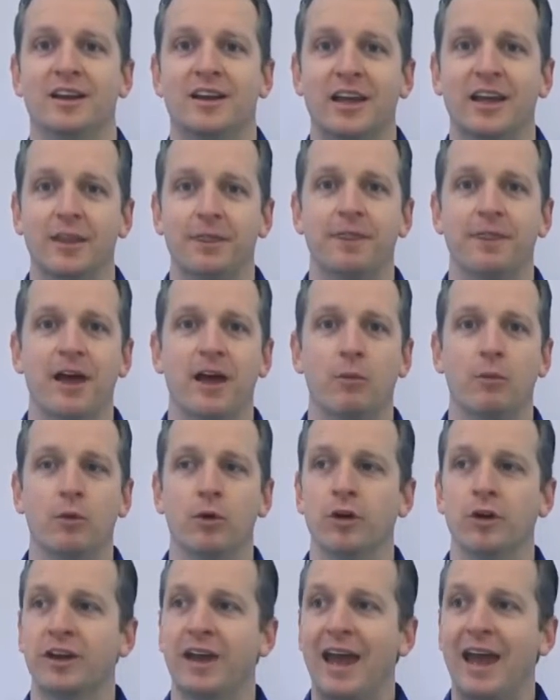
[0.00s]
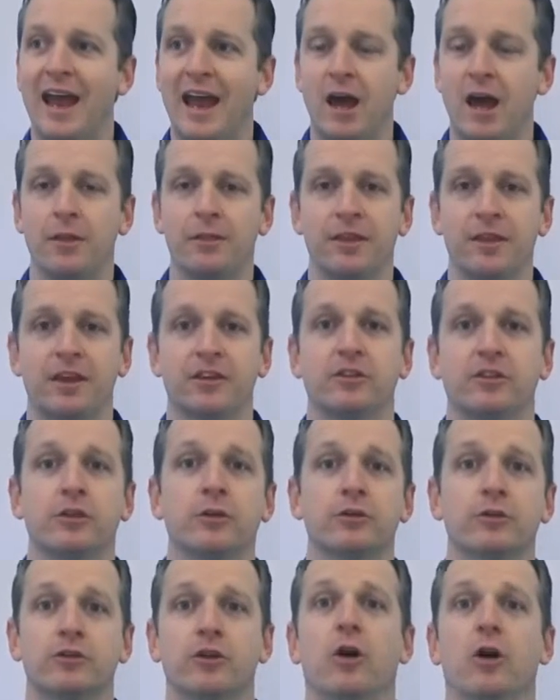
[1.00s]
Get that work out there so
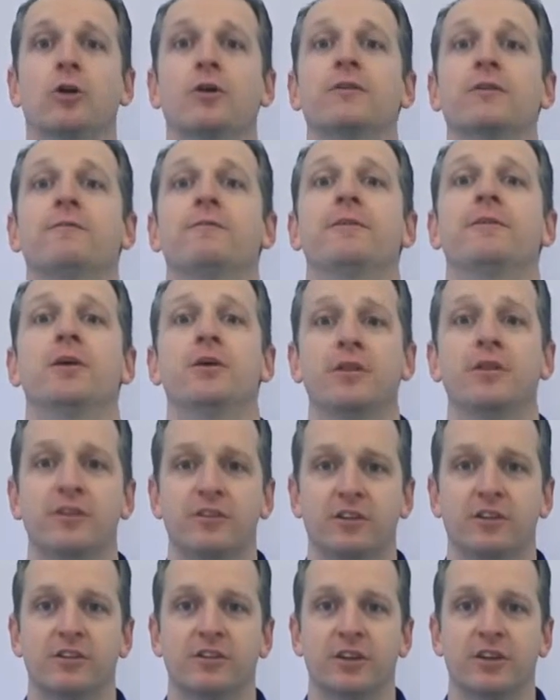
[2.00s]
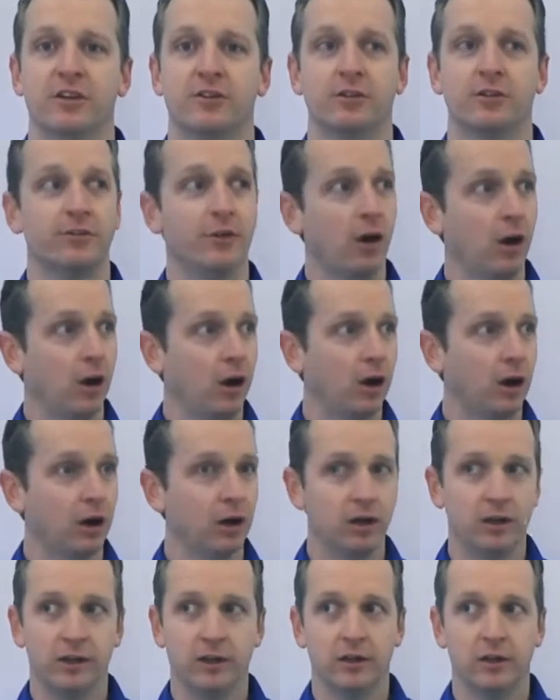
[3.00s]
your child can feel the success of,
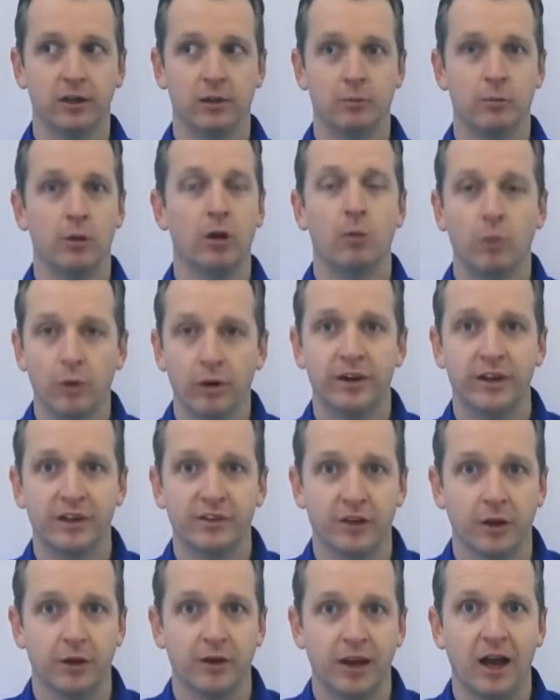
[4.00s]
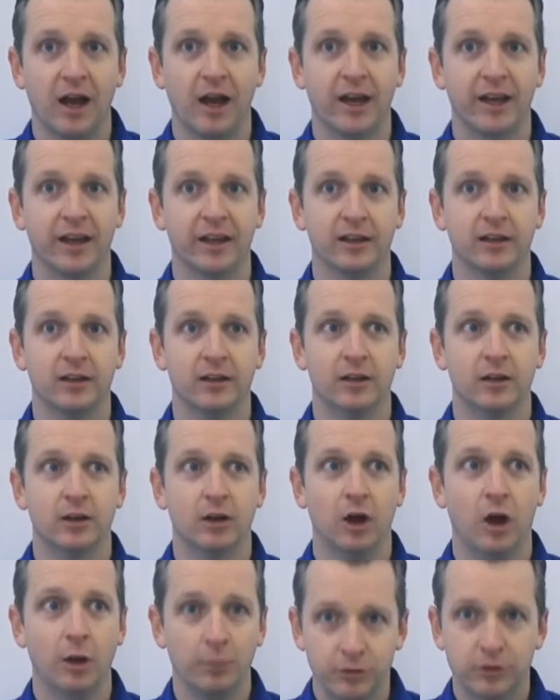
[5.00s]
oh, my work is okay.
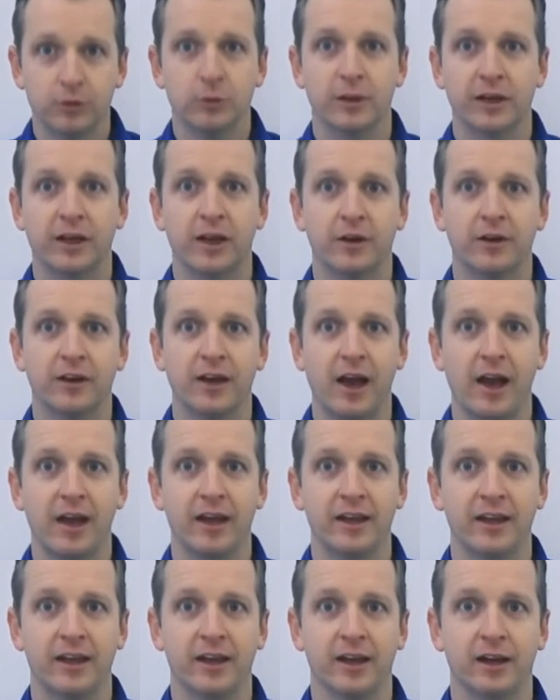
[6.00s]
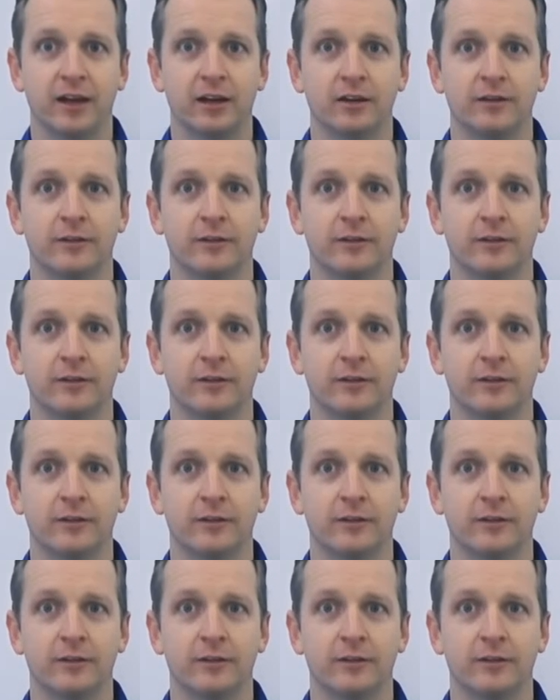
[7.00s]
I'm doing okay here.